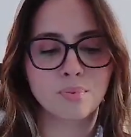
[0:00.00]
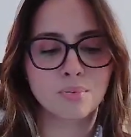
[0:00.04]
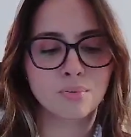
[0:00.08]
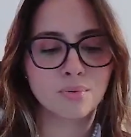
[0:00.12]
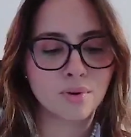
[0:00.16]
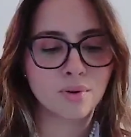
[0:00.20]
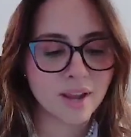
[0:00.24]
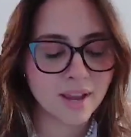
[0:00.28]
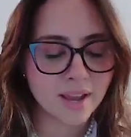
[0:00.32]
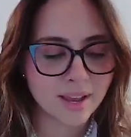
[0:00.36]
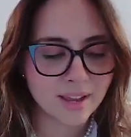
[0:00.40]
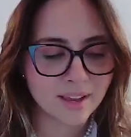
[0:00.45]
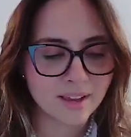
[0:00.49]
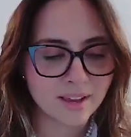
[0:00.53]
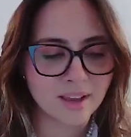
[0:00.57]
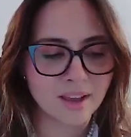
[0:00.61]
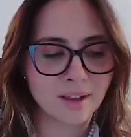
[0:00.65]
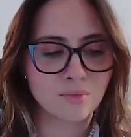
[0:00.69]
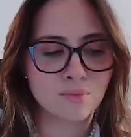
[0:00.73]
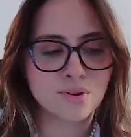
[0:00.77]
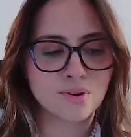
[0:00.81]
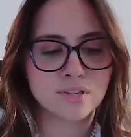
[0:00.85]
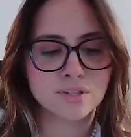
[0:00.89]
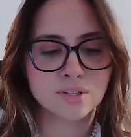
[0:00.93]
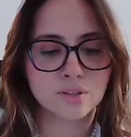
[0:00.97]
pray
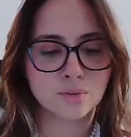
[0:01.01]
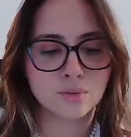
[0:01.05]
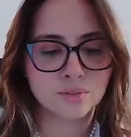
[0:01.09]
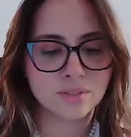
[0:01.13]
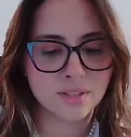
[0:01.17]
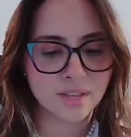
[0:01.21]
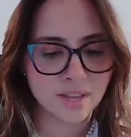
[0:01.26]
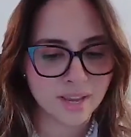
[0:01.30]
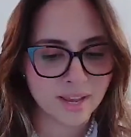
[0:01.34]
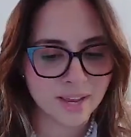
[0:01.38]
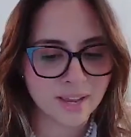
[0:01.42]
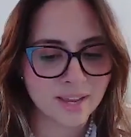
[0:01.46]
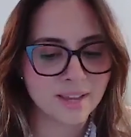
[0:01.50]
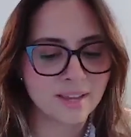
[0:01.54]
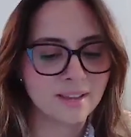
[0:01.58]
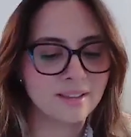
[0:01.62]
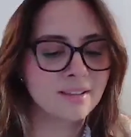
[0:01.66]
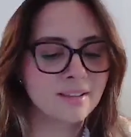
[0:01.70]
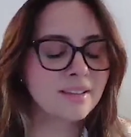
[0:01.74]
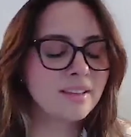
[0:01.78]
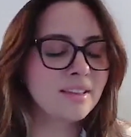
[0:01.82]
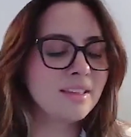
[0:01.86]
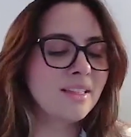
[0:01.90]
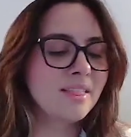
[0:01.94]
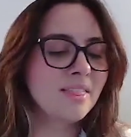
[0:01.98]
every single day
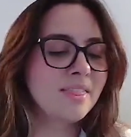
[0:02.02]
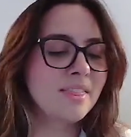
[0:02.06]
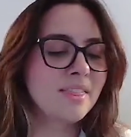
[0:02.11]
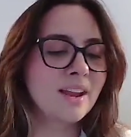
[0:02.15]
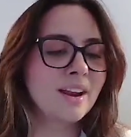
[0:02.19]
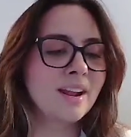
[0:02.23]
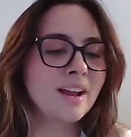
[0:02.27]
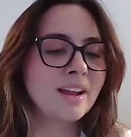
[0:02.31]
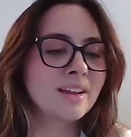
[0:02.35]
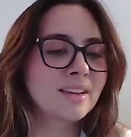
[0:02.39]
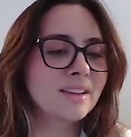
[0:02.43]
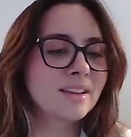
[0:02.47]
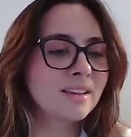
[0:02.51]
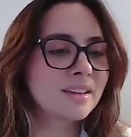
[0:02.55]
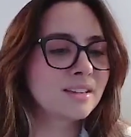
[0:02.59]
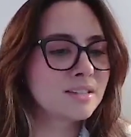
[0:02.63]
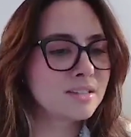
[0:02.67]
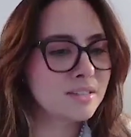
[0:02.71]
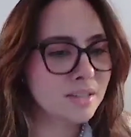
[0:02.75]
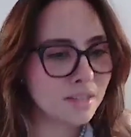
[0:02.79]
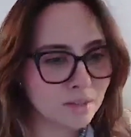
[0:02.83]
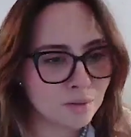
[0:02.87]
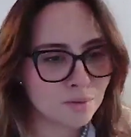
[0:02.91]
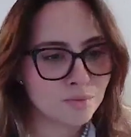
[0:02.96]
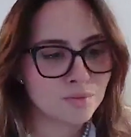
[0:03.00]
that I can
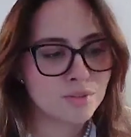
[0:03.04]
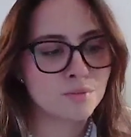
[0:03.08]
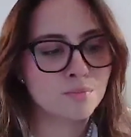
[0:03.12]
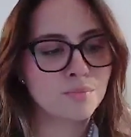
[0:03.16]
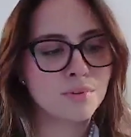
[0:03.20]
continue to